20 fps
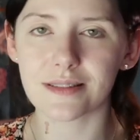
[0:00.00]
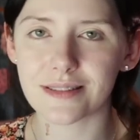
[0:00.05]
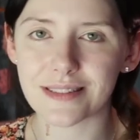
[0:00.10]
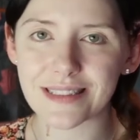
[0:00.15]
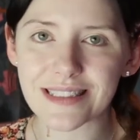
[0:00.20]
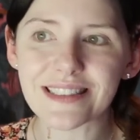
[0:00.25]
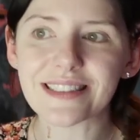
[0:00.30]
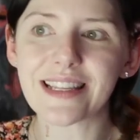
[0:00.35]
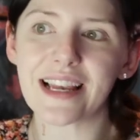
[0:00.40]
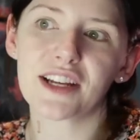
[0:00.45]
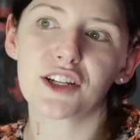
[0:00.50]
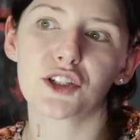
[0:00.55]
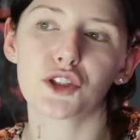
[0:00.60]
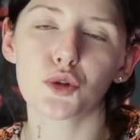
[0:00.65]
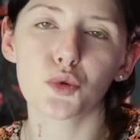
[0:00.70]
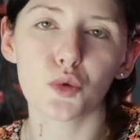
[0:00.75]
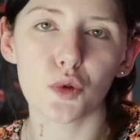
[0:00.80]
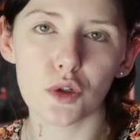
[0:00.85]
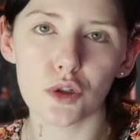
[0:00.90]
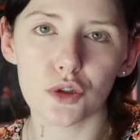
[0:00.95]

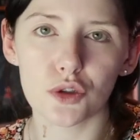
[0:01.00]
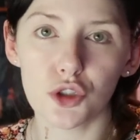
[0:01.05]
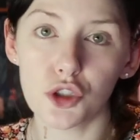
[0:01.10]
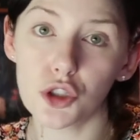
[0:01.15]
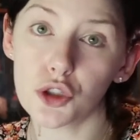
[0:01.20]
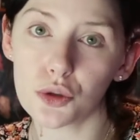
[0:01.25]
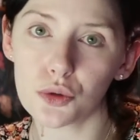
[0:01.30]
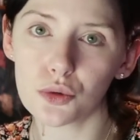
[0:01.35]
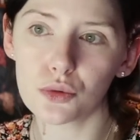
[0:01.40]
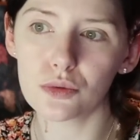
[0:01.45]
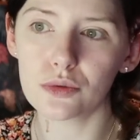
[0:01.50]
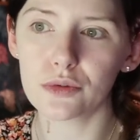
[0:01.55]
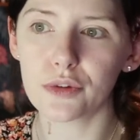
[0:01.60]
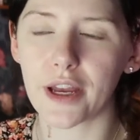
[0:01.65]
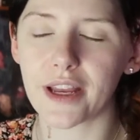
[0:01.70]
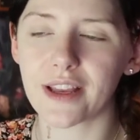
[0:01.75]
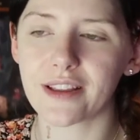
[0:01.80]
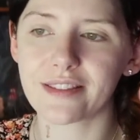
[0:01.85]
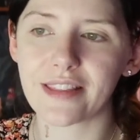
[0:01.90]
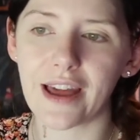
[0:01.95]
sexual you.
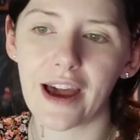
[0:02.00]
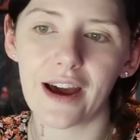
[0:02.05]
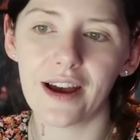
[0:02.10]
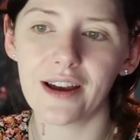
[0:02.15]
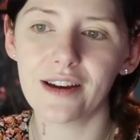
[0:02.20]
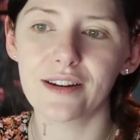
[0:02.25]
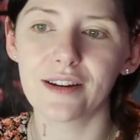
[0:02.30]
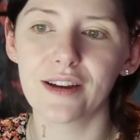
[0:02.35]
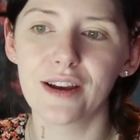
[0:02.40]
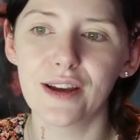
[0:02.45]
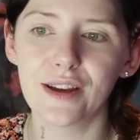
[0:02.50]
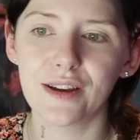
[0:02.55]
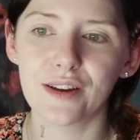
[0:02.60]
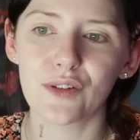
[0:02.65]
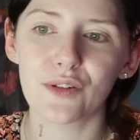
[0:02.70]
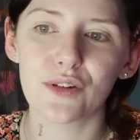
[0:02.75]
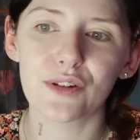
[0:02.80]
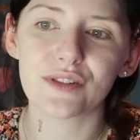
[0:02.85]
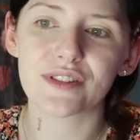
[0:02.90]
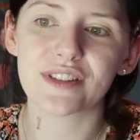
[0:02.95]
Like that
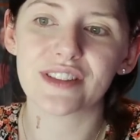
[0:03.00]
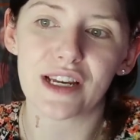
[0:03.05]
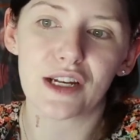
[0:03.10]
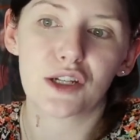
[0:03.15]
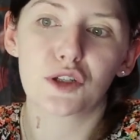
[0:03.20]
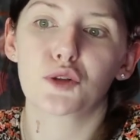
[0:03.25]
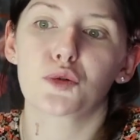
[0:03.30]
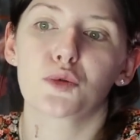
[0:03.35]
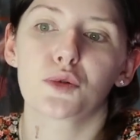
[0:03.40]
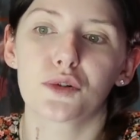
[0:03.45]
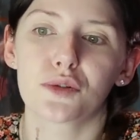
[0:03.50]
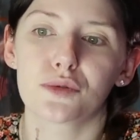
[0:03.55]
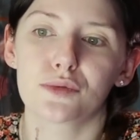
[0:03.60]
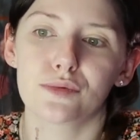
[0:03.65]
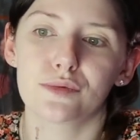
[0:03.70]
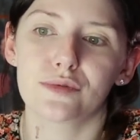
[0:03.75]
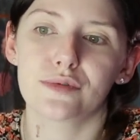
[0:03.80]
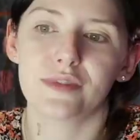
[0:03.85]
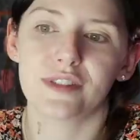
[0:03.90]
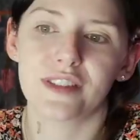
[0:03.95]
sexual
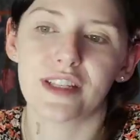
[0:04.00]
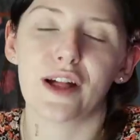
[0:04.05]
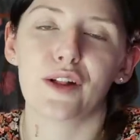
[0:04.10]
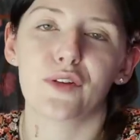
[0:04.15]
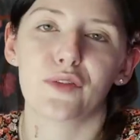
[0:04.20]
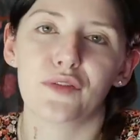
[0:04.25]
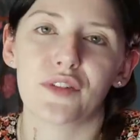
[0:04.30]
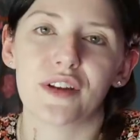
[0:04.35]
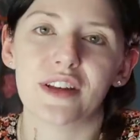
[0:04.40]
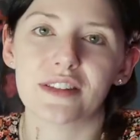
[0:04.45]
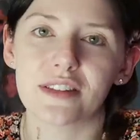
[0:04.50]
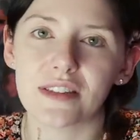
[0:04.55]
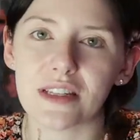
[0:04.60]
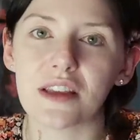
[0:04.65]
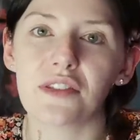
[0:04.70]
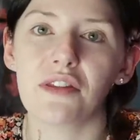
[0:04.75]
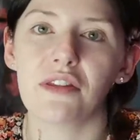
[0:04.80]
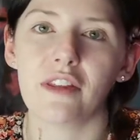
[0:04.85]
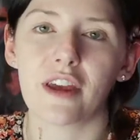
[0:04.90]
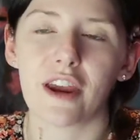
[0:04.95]
self is
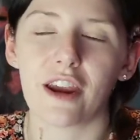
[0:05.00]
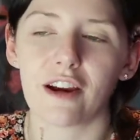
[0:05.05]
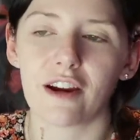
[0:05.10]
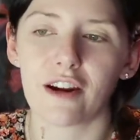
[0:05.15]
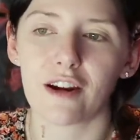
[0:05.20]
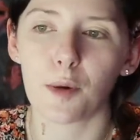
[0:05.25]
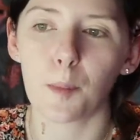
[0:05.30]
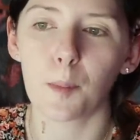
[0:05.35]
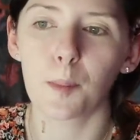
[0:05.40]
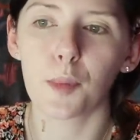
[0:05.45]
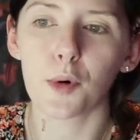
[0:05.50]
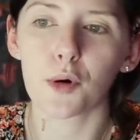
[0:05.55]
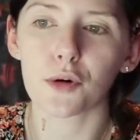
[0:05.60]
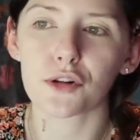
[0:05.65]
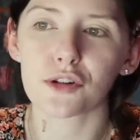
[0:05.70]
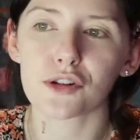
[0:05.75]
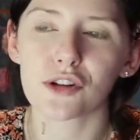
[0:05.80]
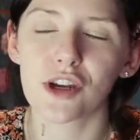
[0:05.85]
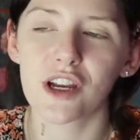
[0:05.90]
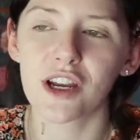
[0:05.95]
in there,
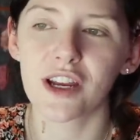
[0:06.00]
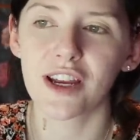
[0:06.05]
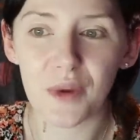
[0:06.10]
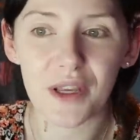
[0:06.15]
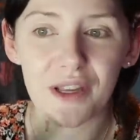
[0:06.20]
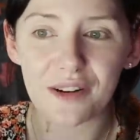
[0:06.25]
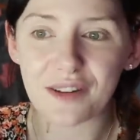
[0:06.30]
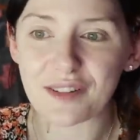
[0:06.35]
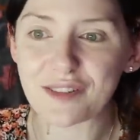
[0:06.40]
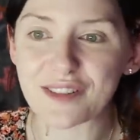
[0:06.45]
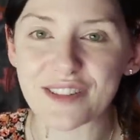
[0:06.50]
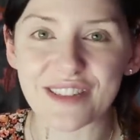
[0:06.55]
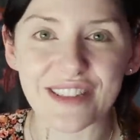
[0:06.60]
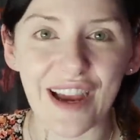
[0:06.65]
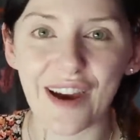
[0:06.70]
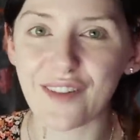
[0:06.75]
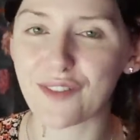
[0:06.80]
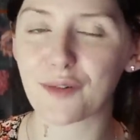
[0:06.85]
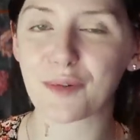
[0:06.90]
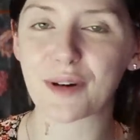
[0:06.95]
but we can all just
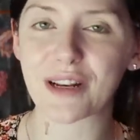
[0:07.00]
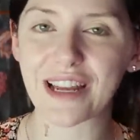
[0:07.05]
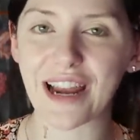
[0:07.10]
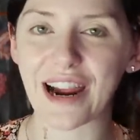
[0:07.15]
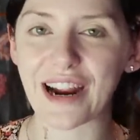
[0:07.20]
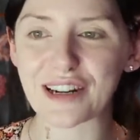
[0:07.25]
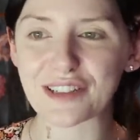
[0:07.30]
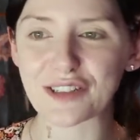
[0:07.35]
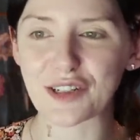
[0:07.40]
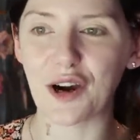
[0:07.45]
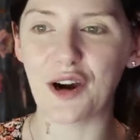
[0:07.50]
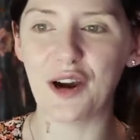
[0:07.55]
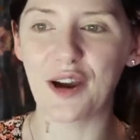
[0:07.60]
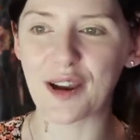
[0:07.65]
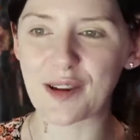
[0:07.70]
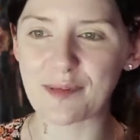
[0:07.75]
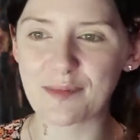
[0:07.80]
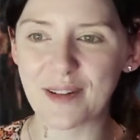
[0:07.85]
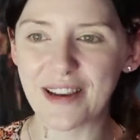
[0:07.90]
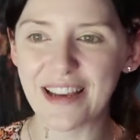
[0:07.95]
have a really hard
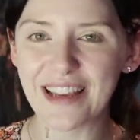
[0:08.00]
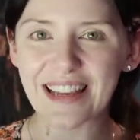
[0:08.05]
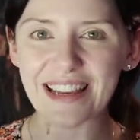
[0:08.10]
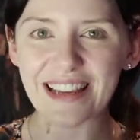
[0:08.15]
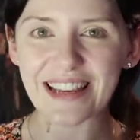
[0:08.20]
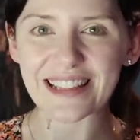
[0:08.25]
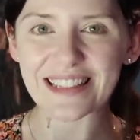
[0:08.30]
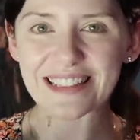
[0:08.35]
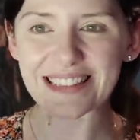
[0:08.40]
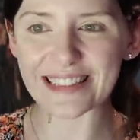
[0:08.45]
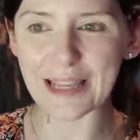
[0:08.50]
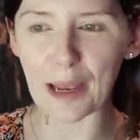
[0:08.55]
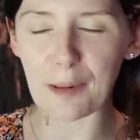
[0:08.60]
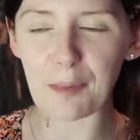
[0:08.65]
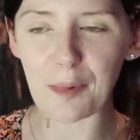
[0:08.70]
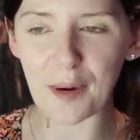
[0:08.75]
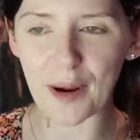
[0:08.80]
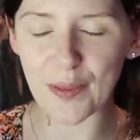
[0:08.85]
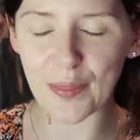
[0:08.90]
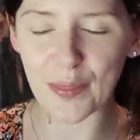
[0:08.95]
time
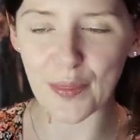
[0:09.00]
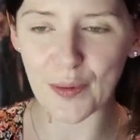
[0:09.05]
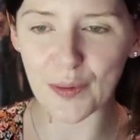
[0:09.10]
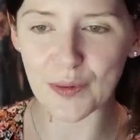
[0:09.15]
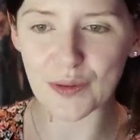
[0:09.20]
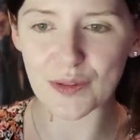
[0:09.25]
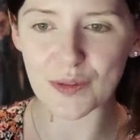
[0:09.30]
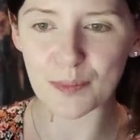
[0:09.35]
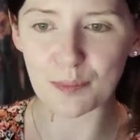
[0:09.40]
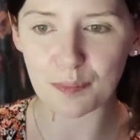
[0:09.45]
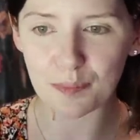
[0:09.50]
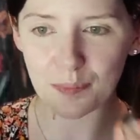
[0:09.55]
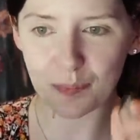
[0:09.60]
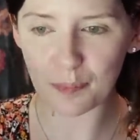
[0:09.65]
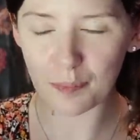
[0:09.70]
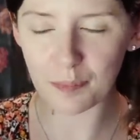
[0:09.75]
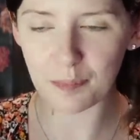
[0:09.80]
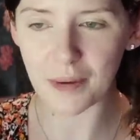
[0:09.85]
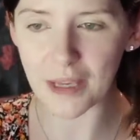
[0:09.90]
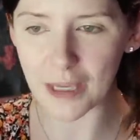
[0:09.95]
separating those
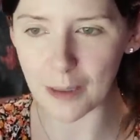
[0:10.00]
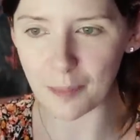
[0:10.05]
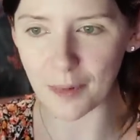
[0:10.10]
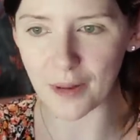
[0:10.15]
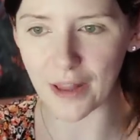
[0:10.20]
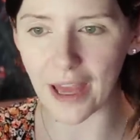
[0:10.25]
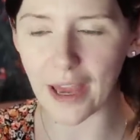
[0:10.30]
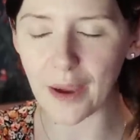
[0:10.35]
people